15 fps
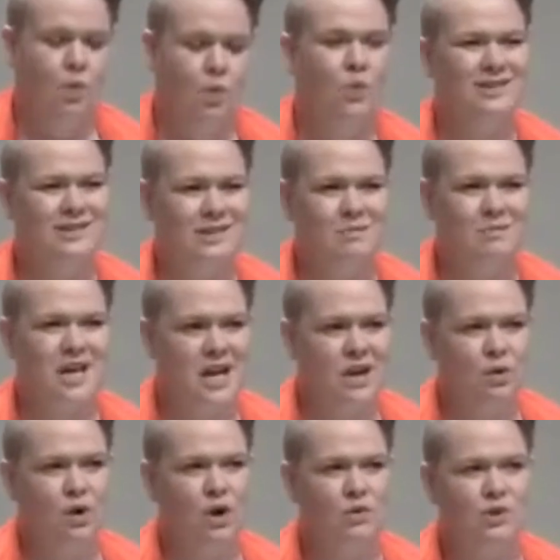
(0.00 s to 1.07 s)
will someday
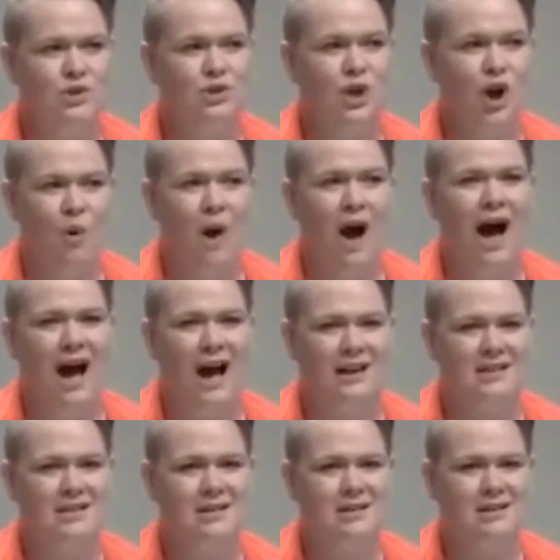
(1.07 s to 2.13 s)
grow so
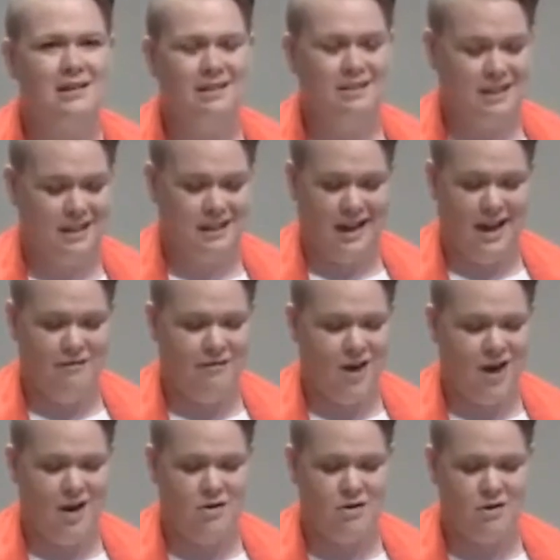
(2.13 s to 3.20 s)
hot that life
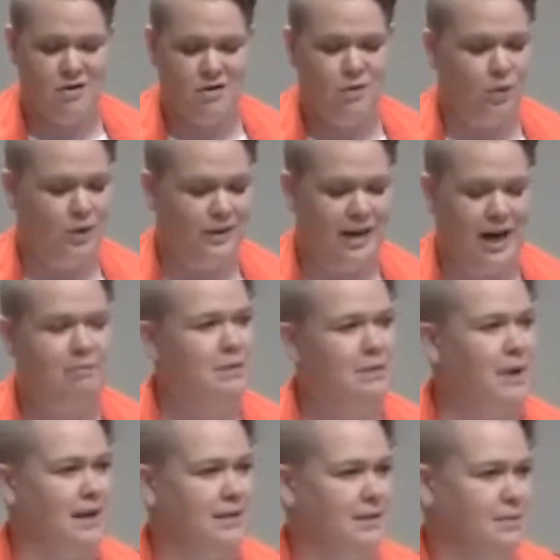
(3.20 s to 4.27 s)
on Earth will not be
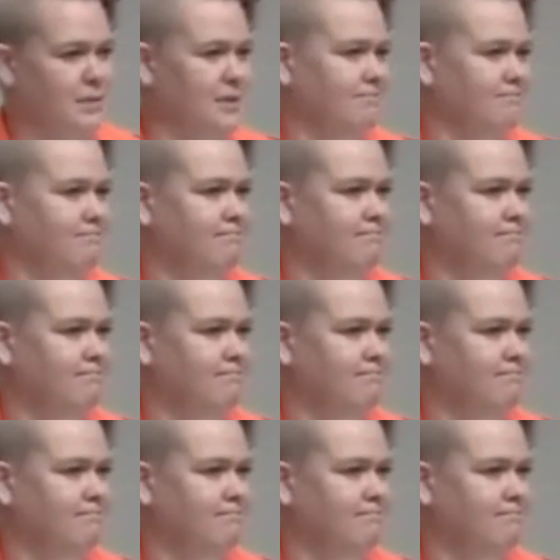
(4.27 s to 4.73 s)
possible,